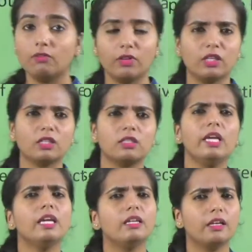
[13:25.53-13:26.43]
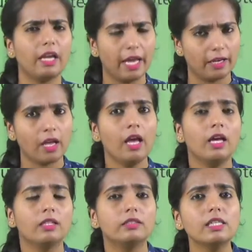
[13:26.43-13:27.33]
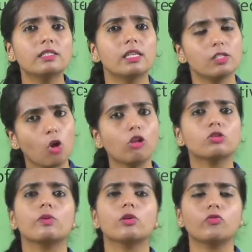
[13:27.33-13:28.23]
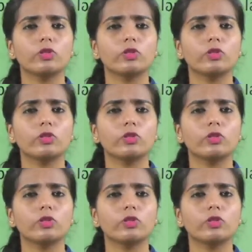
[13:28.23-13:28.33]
vigorously in air. This is also one of